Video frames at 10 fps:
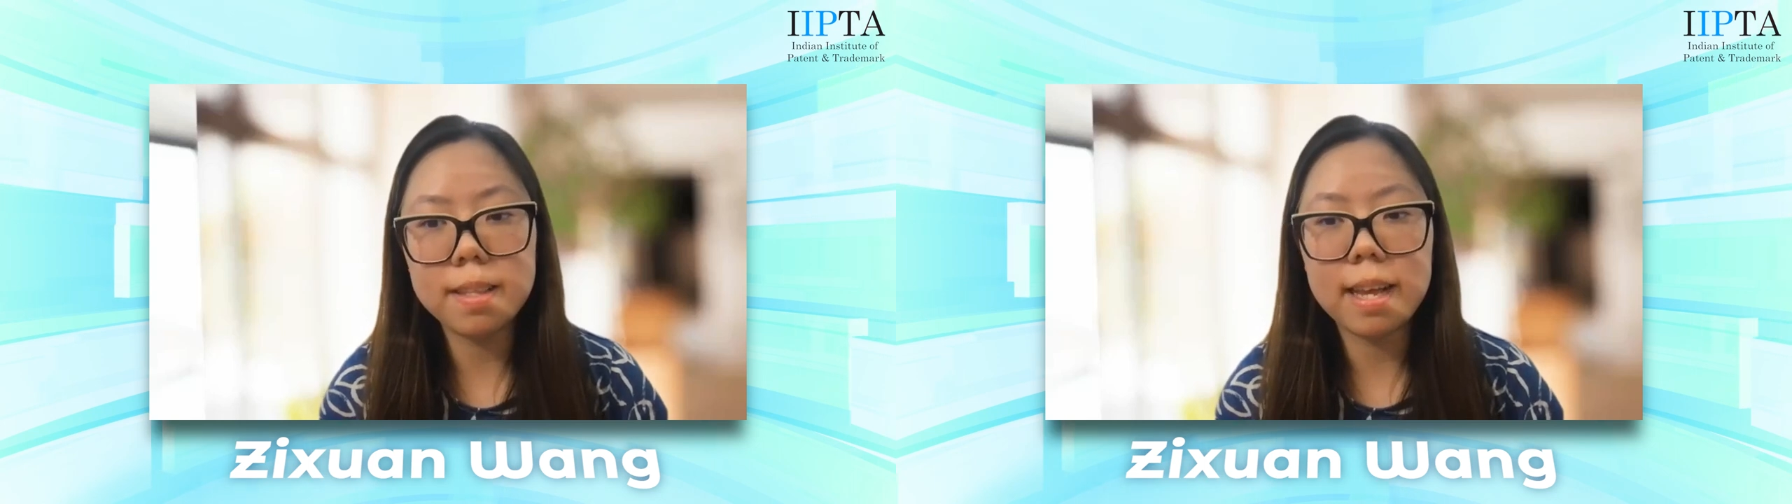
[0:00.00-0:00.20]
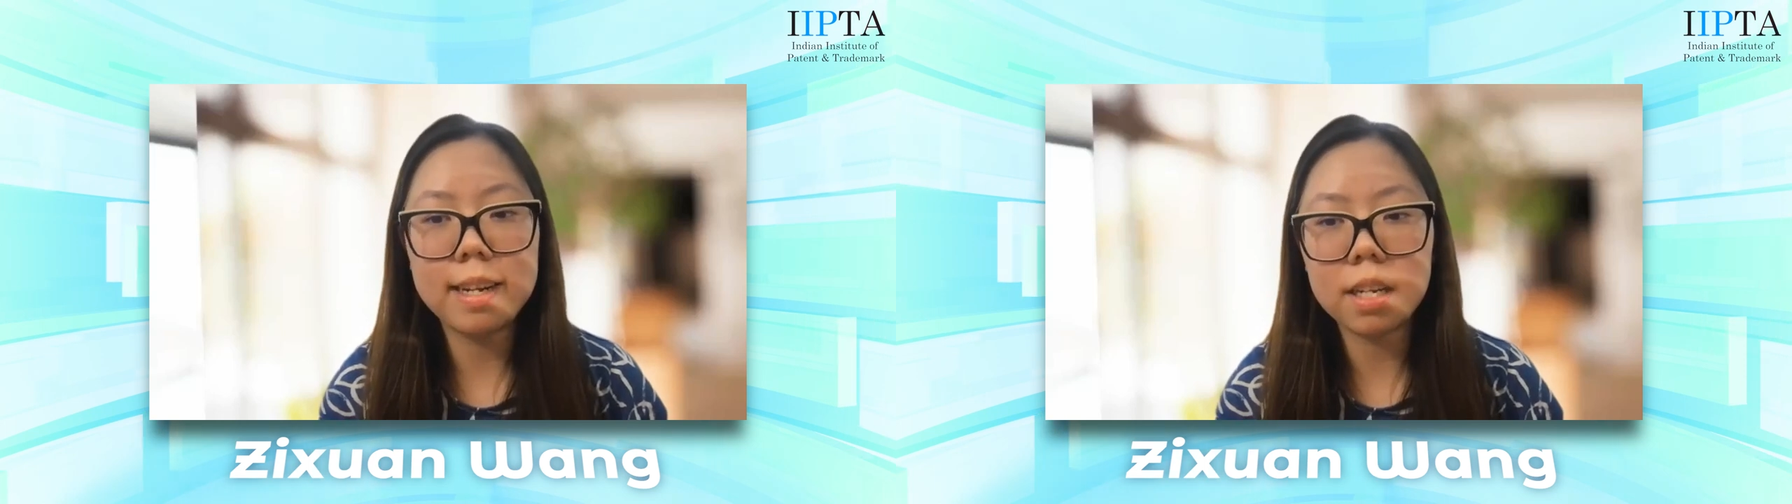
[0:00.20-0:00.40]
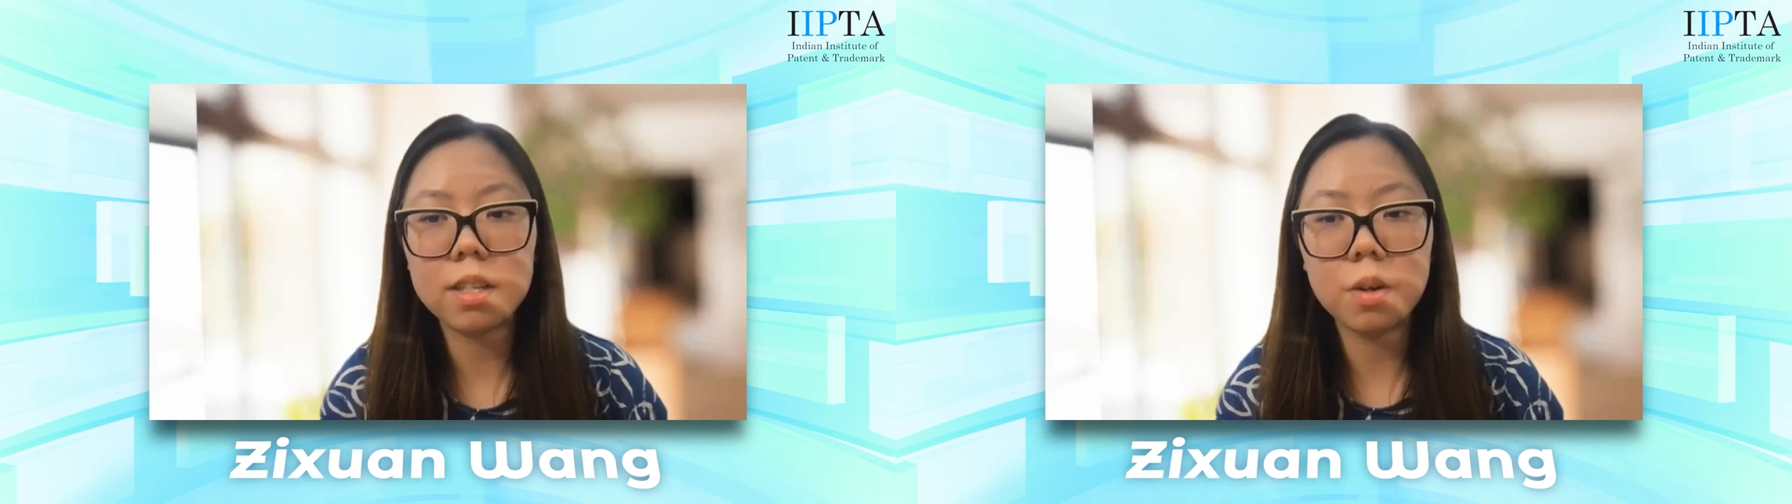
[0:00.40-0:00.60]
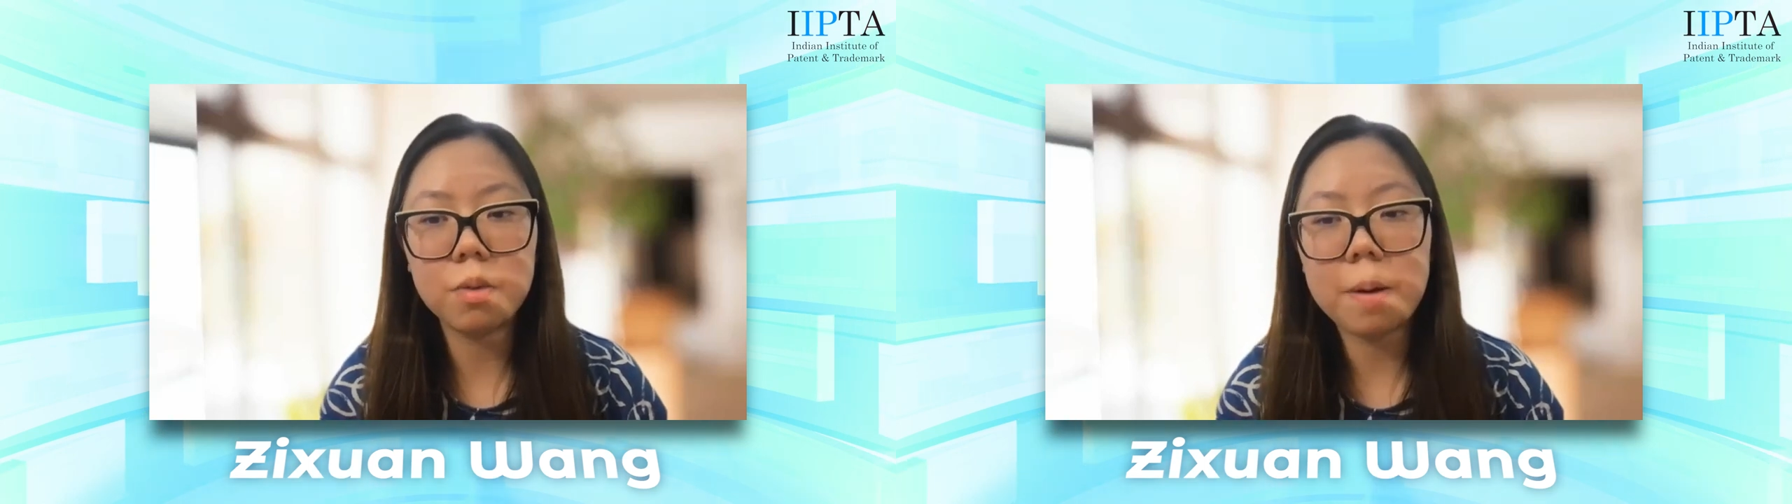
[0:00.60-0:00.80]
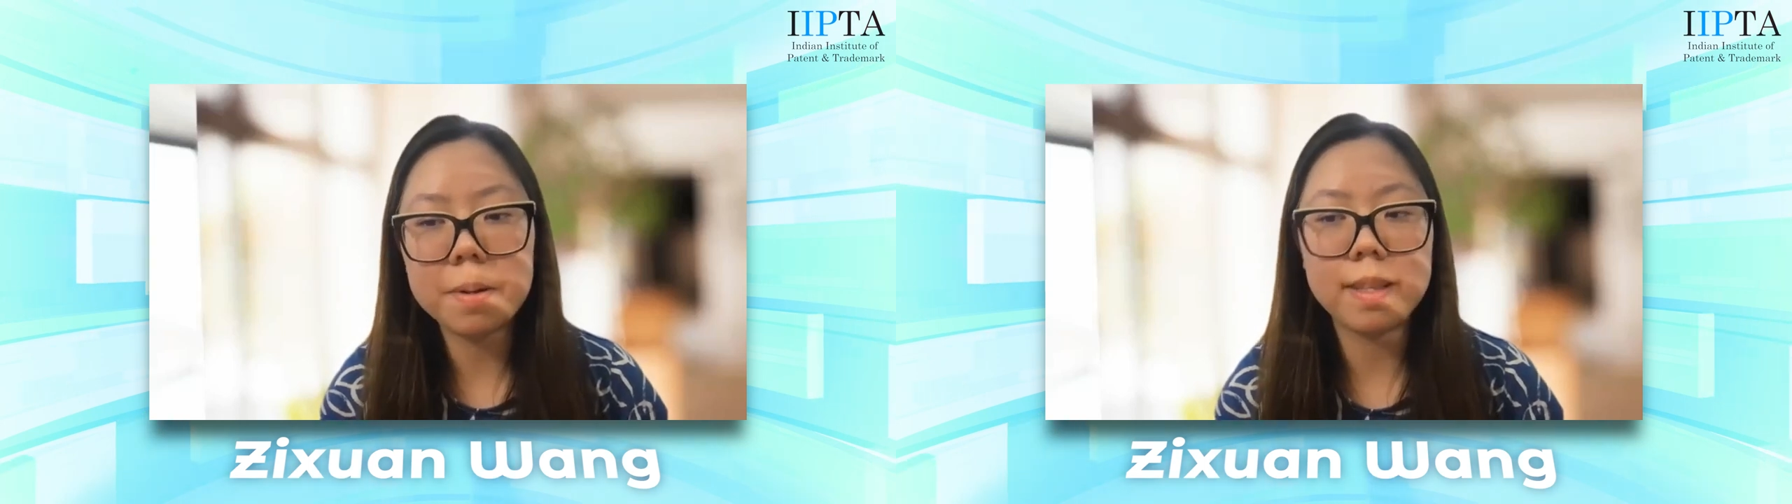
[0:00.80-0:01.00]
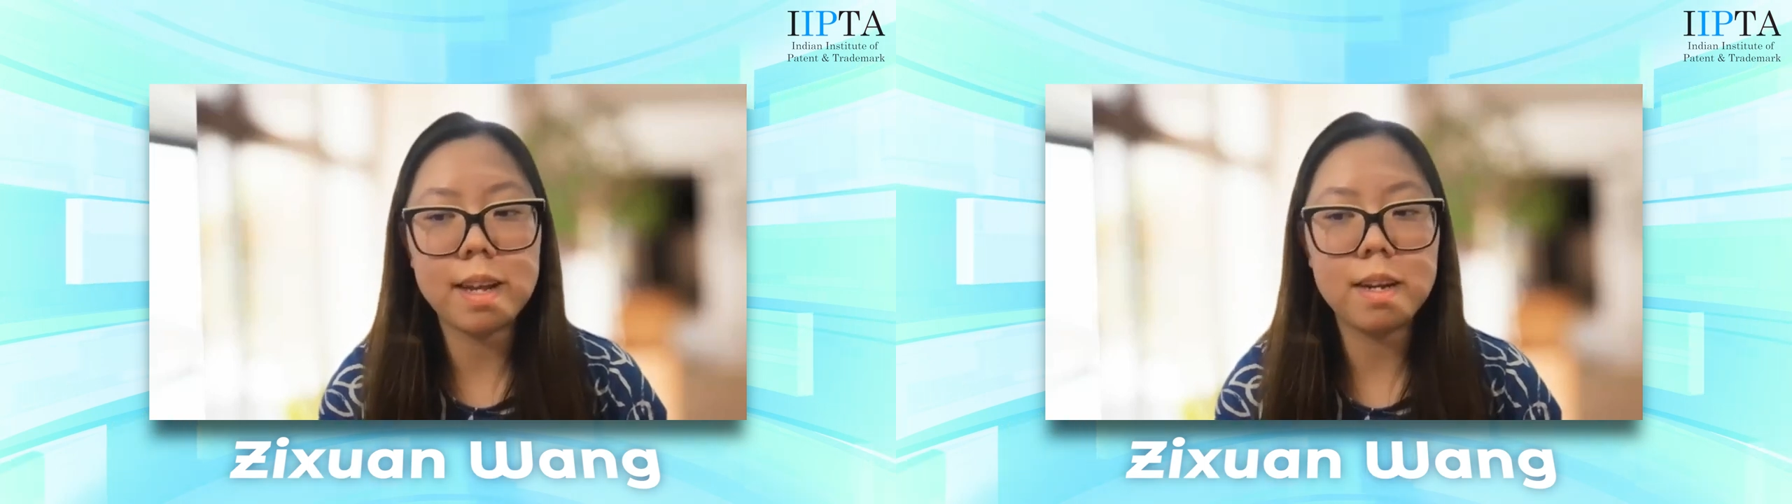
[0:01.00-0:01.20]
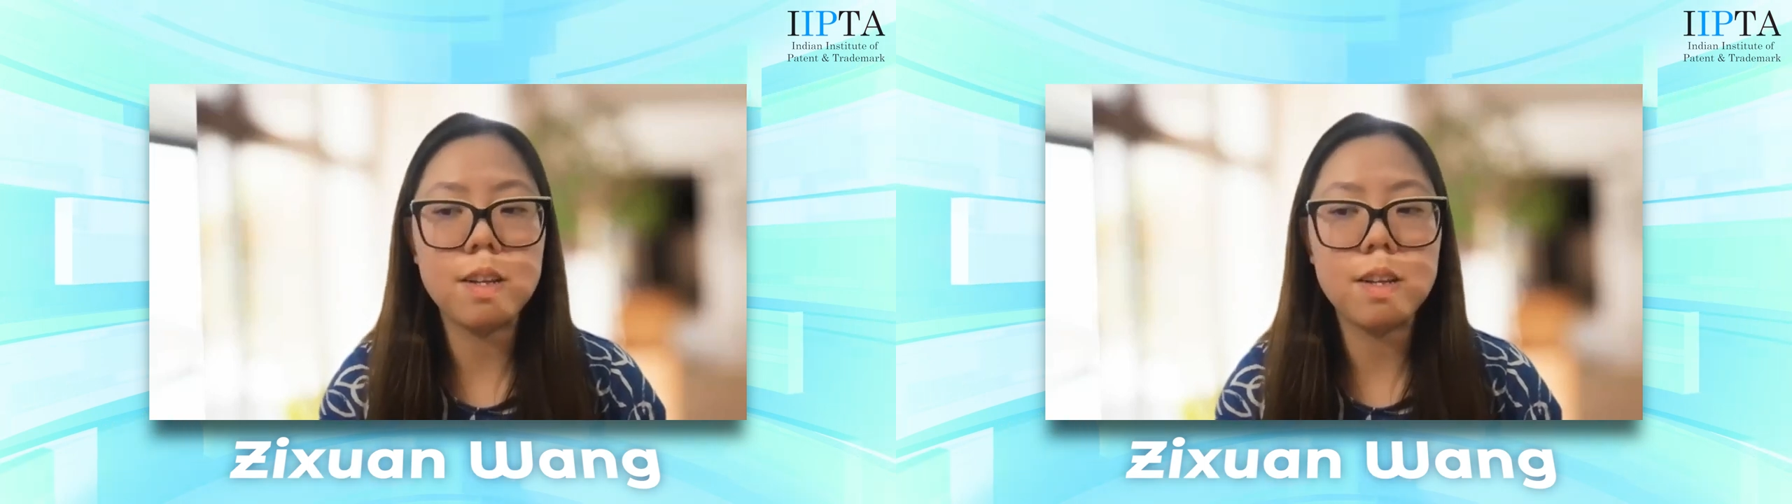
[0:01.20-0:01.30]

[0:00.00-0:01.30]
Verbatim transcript: and it does not represent,